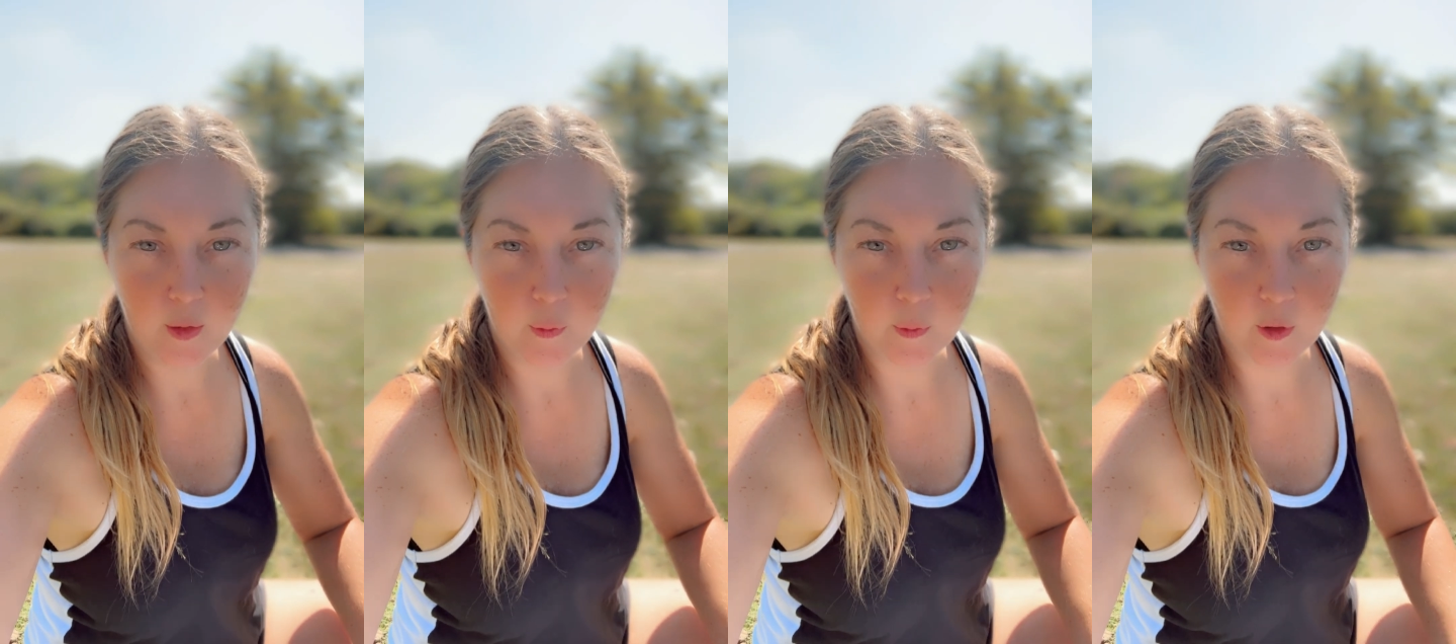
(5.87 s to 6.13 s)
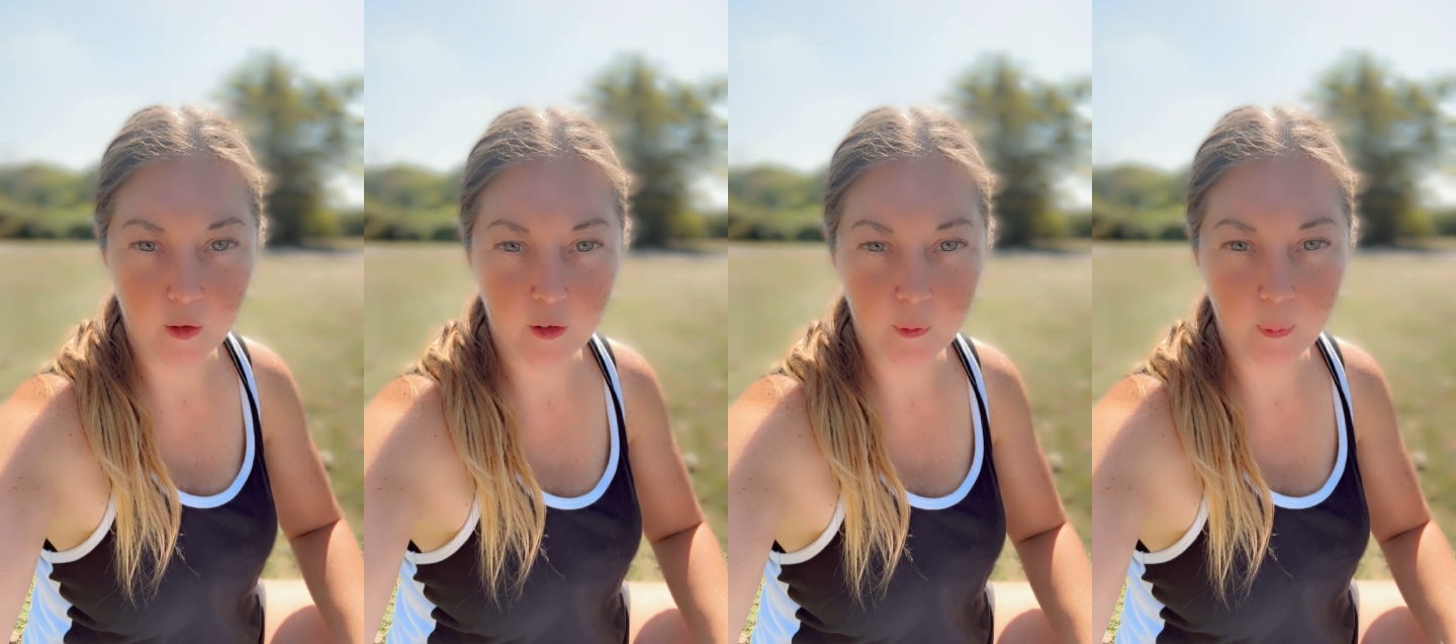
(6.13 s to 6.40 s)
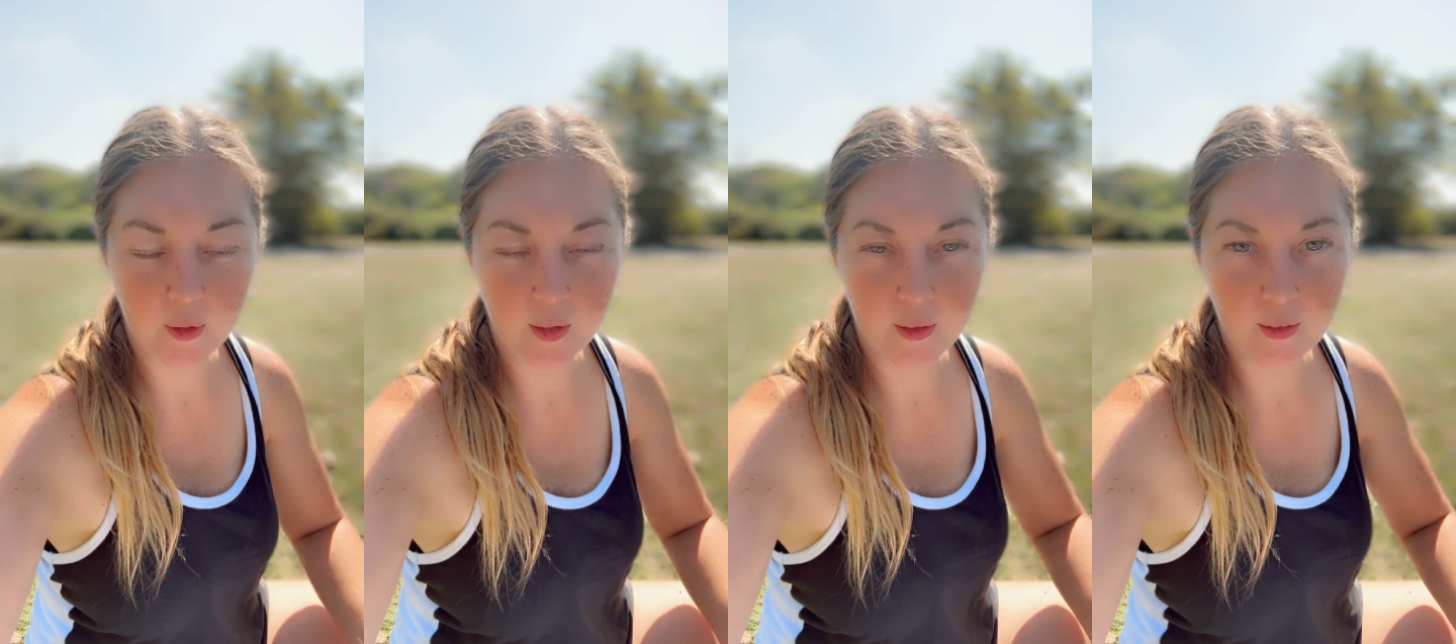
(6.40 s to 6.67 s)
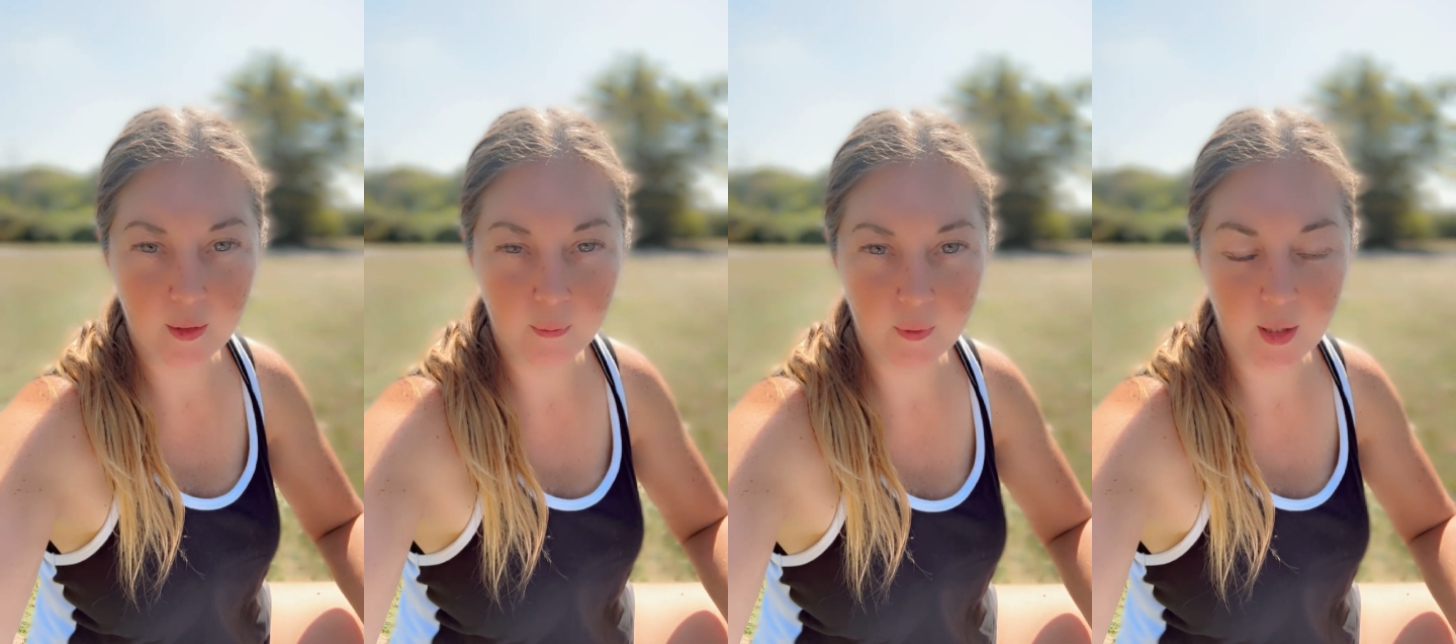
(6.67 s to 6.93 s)
We are spending
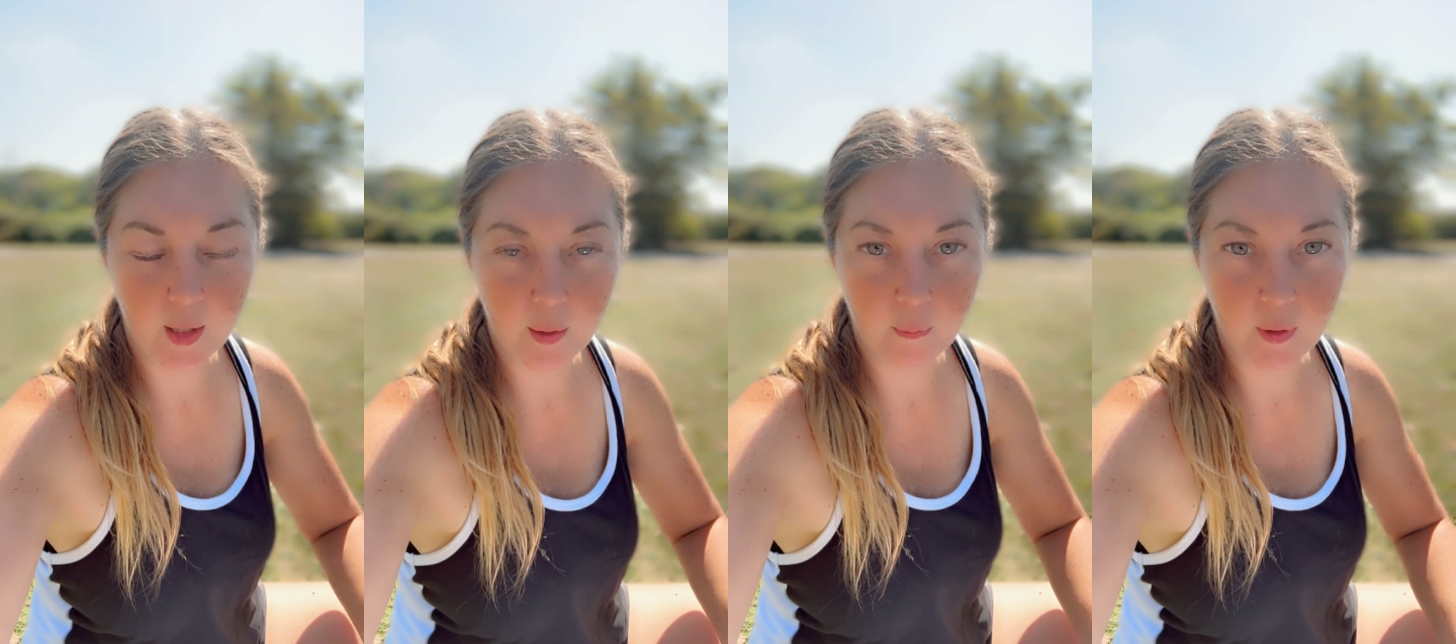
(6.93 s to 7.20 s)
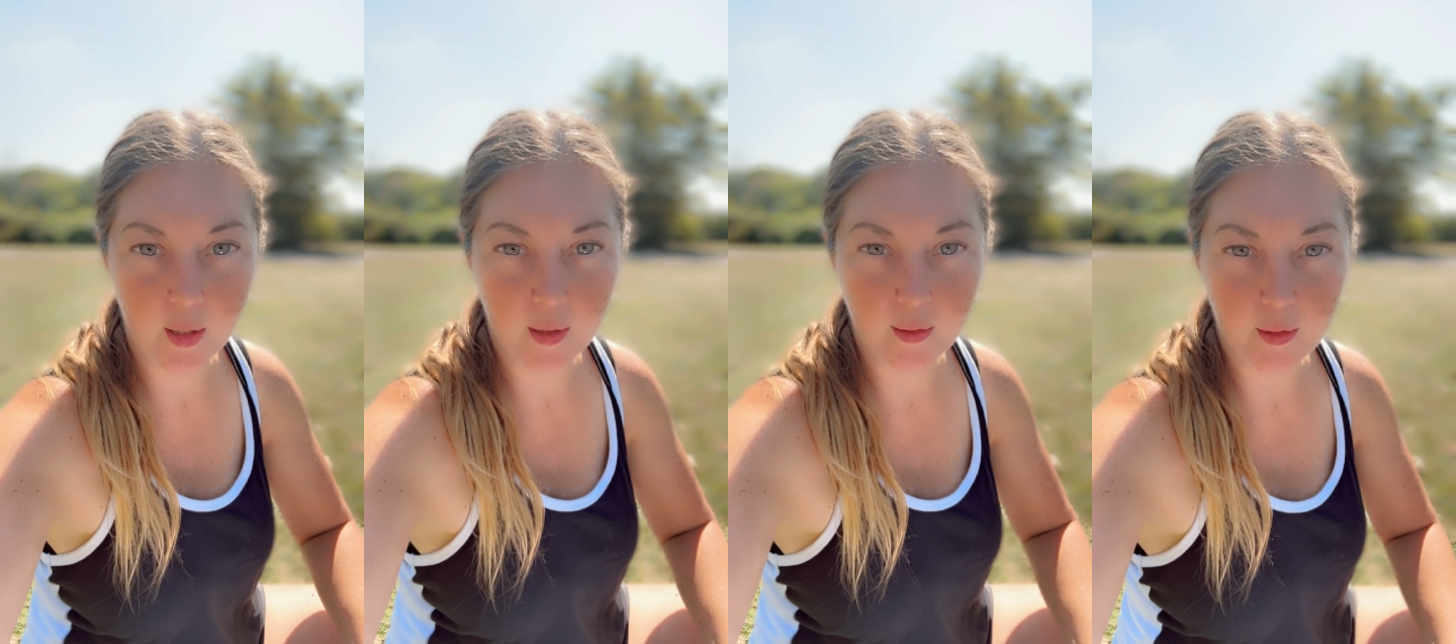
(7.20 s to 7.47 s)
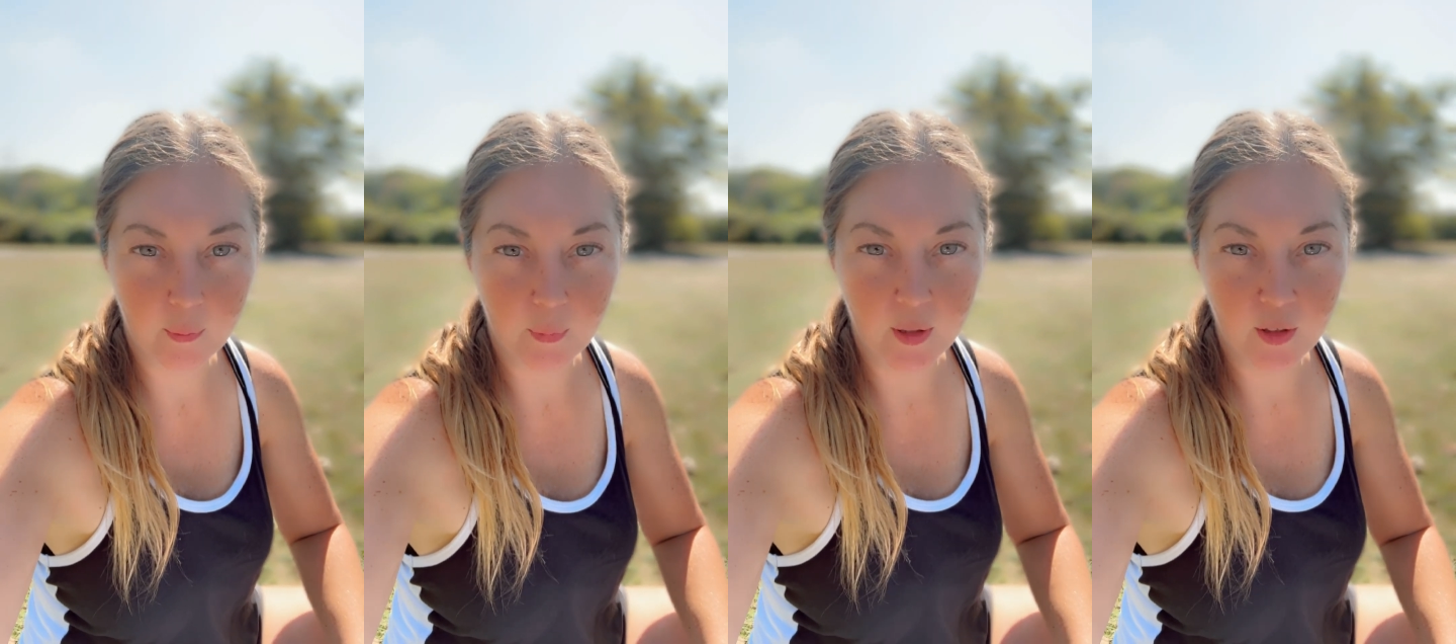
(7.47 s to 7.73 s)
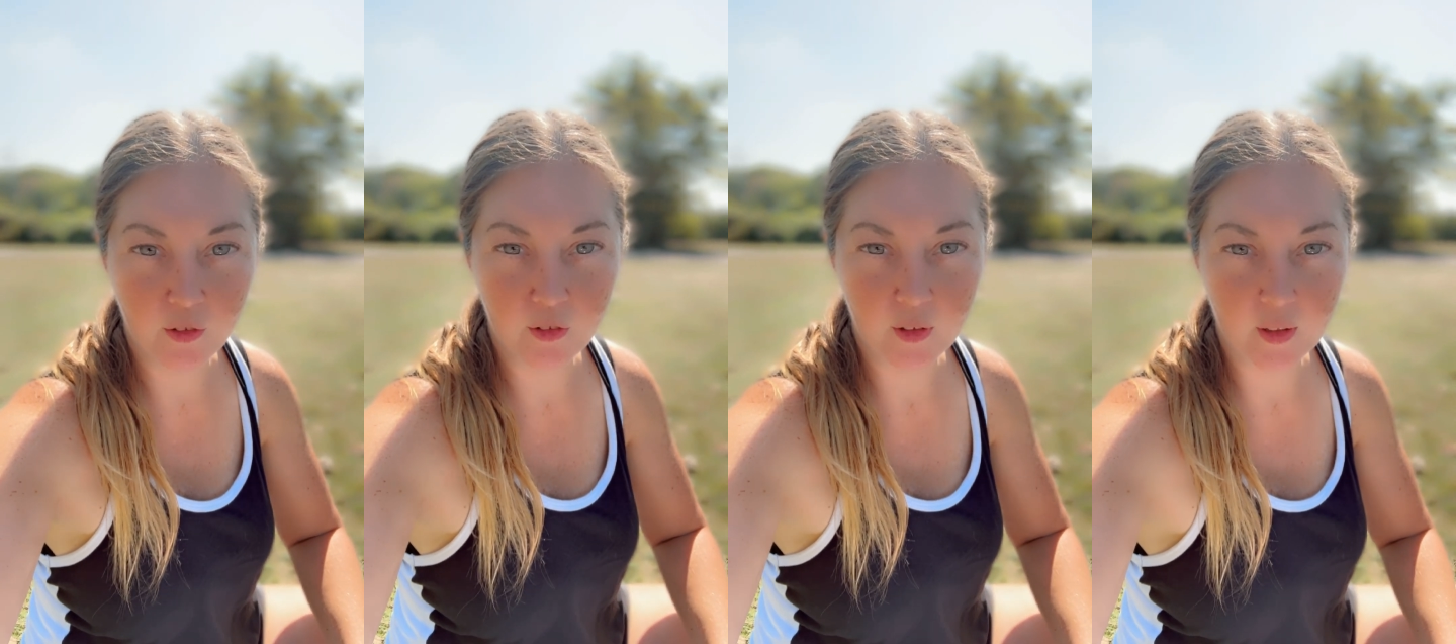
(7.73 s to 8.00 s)
some time at the
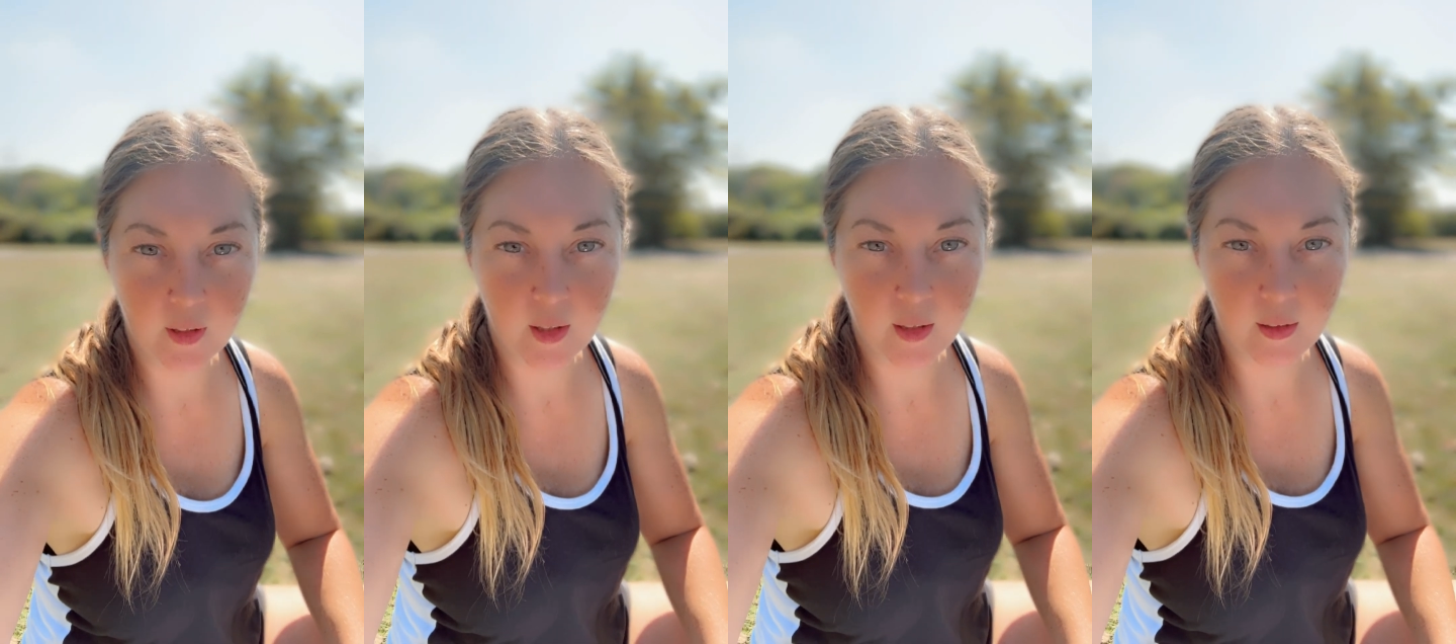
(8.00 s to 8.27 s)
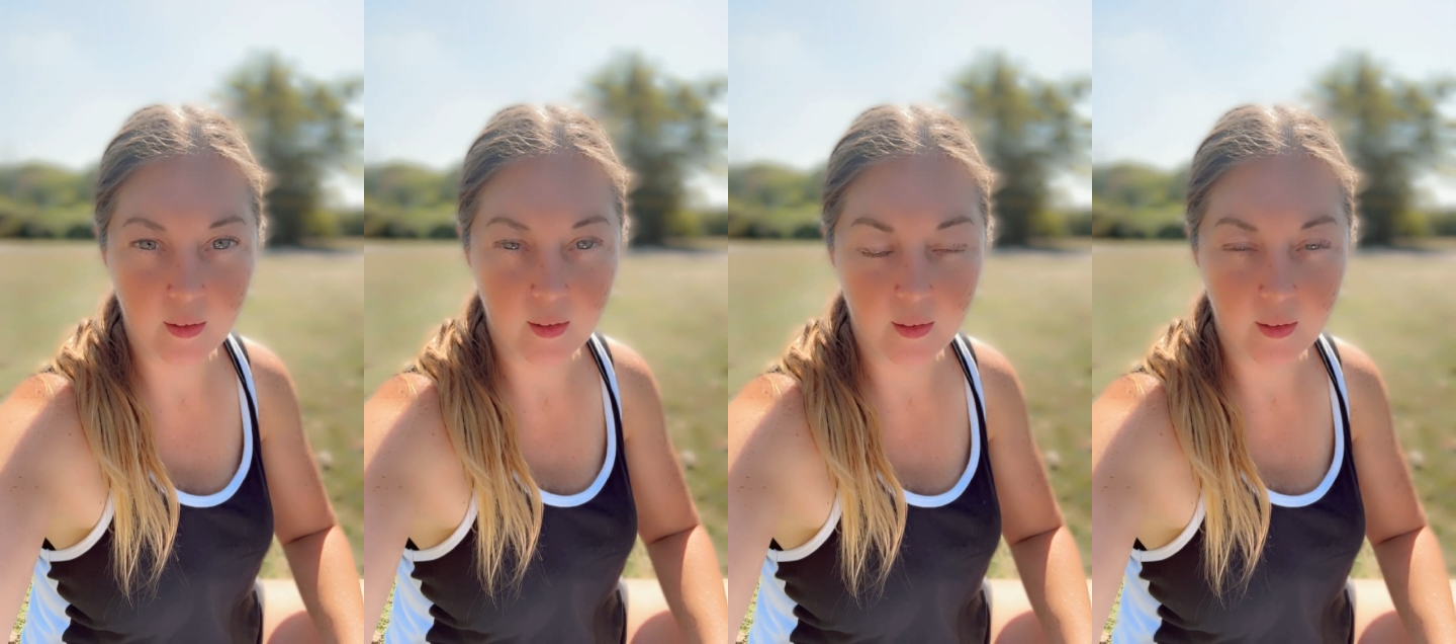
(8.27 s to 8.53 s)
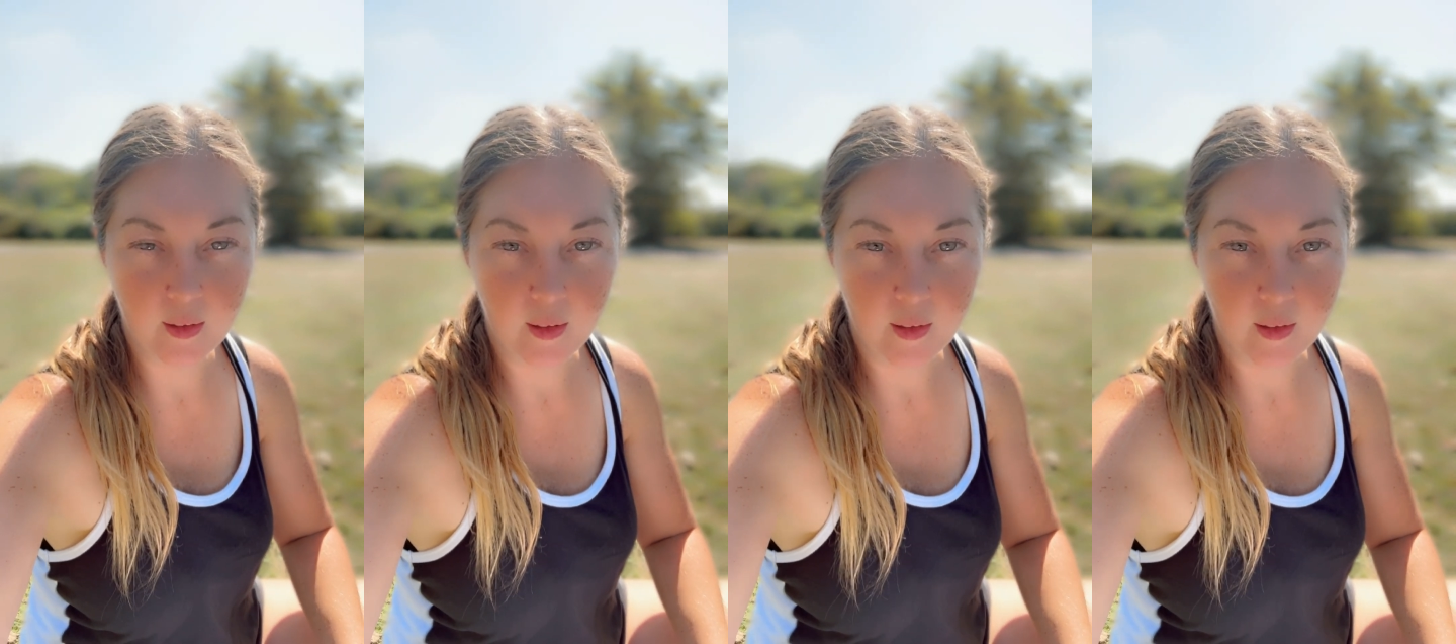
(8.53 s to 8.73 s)
beach again